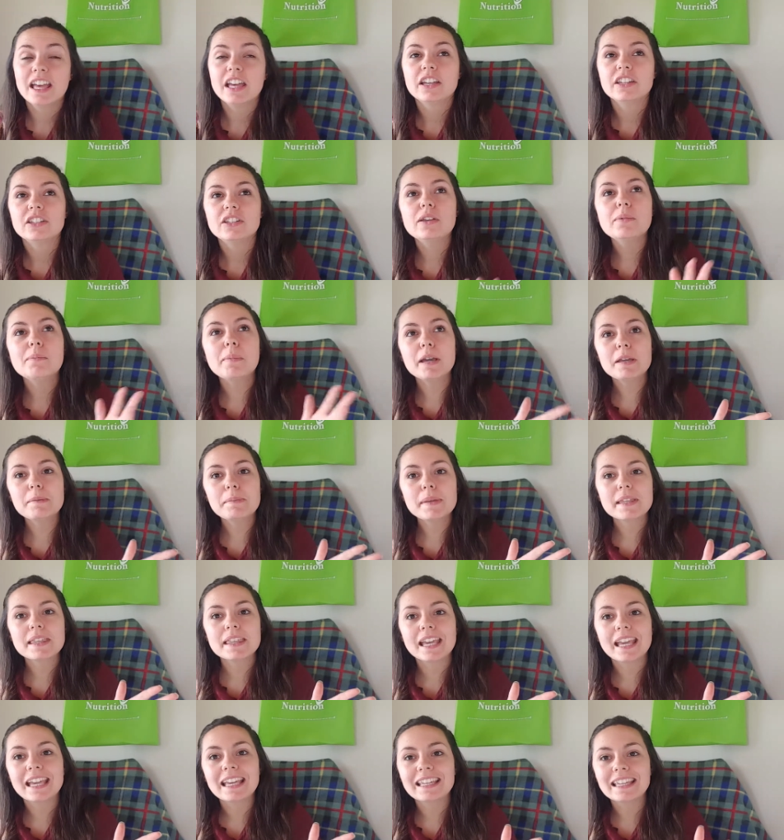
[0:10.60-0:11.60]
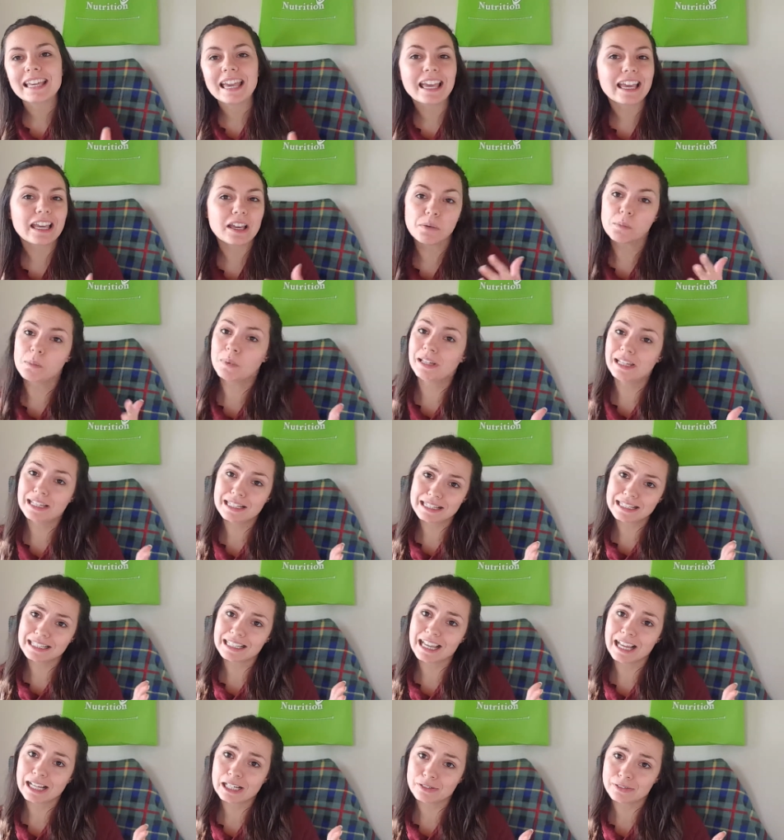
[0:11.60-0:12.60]
You might be thinking, well,
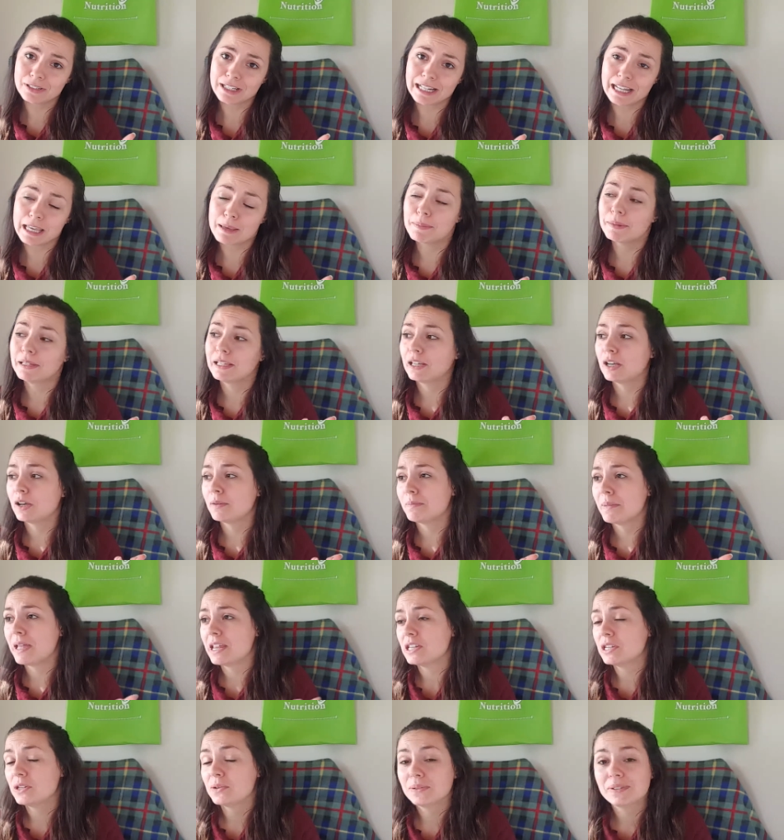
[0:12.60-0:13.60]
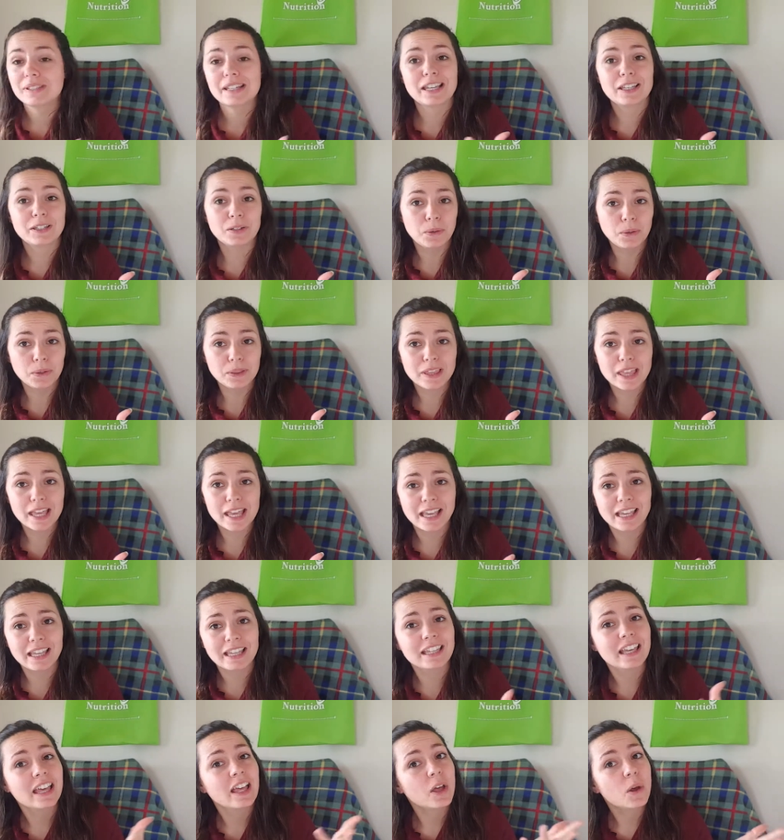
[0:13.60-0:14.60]
isn't calorie labelling on menus a good
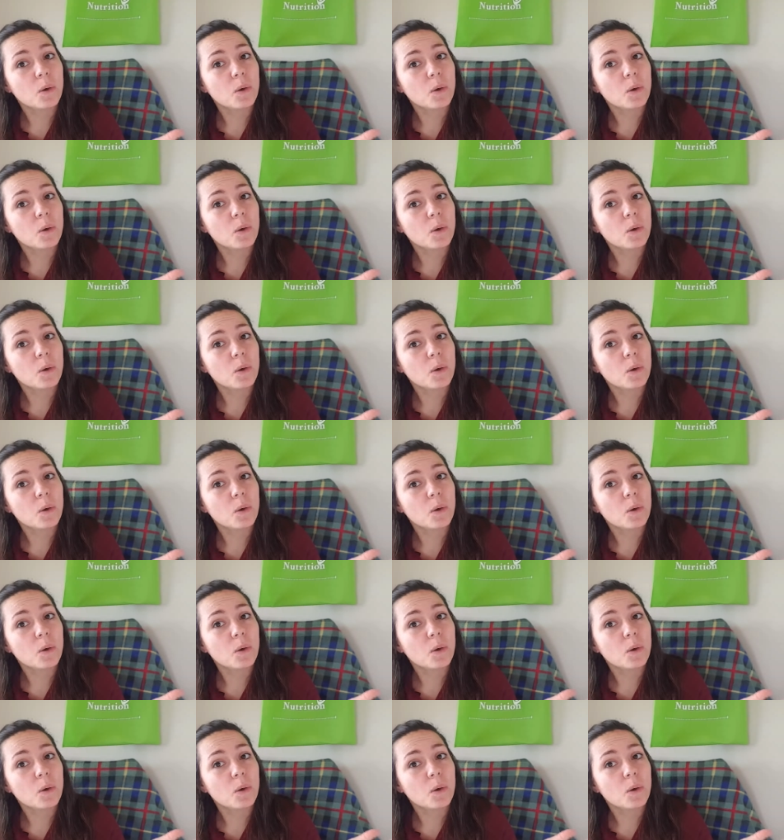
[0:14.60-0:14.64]
thing?